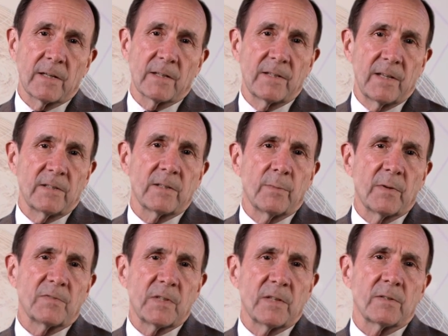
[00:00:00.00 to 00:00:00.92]
a system
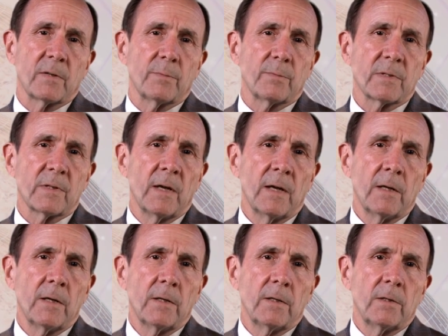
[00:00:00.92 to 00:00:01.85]
of systems
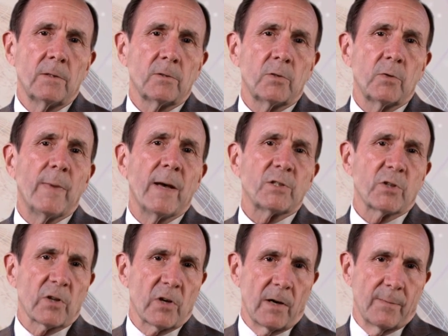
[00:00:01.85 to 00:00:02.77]
to measure
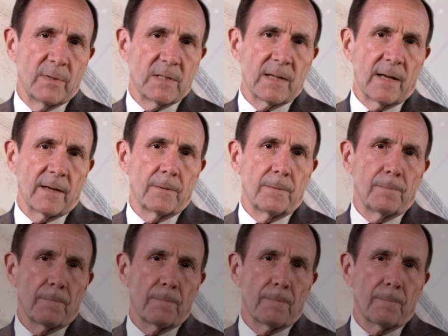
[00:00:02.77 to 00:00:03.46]
the carbon cycle.